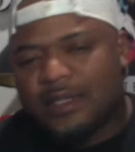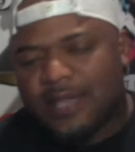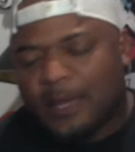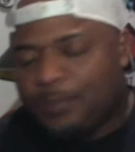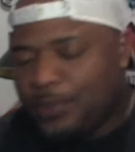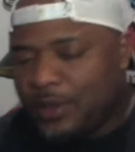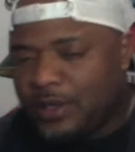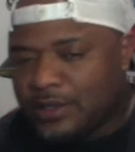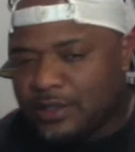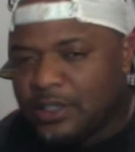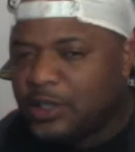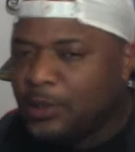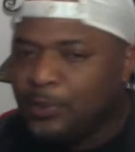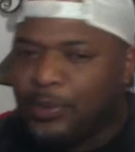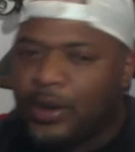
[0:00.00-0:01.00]
that pales
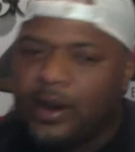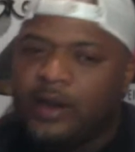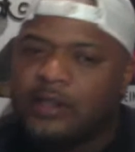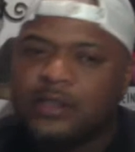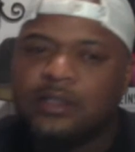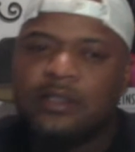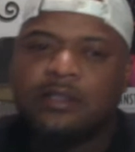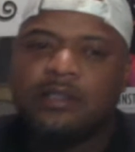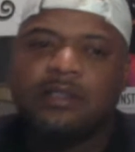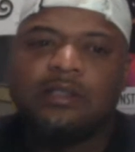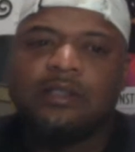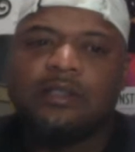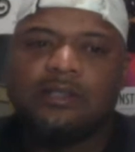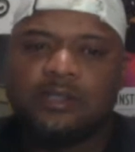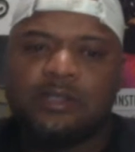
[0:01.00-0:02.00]
in comparison
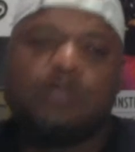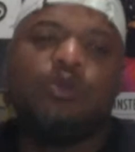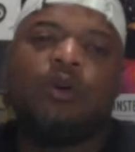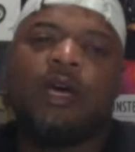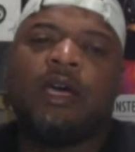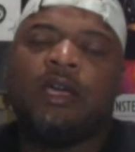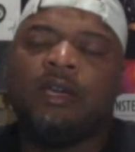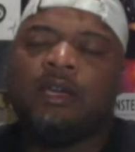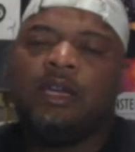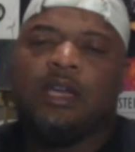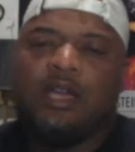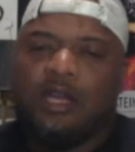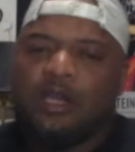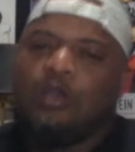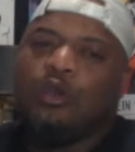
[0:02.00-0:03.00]
to a
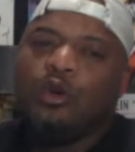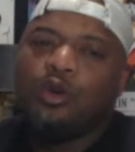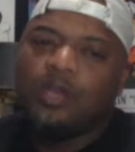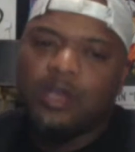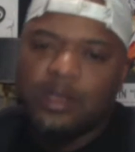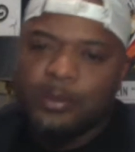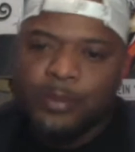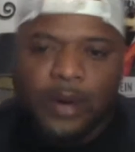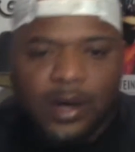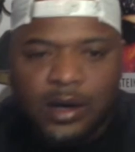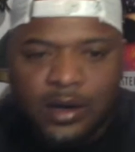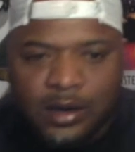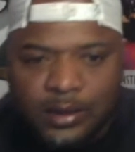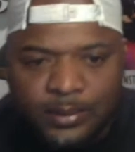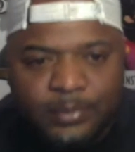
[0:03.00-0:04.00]
nuclear
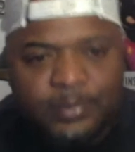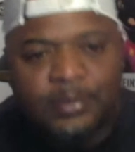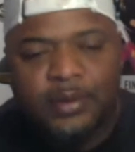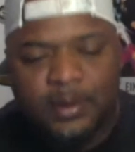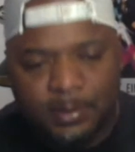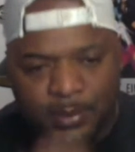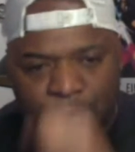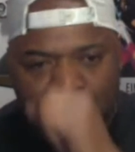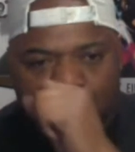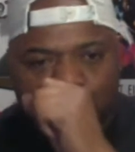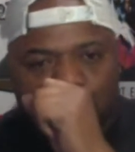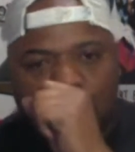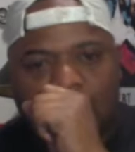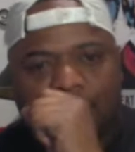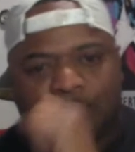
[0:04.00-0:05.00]
bomb being
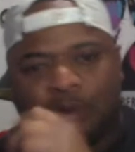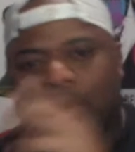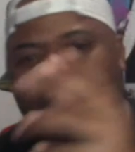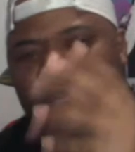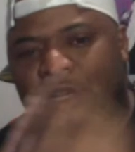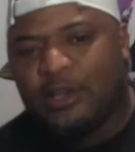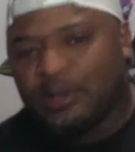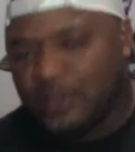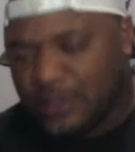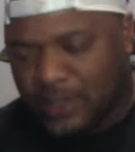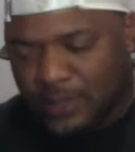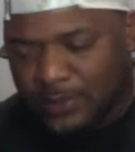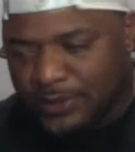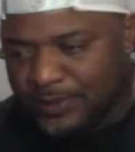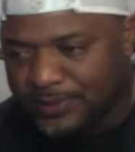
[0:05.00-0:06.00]
dropped on like
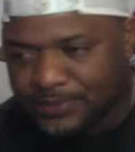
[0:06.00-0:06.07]
Hiroshima.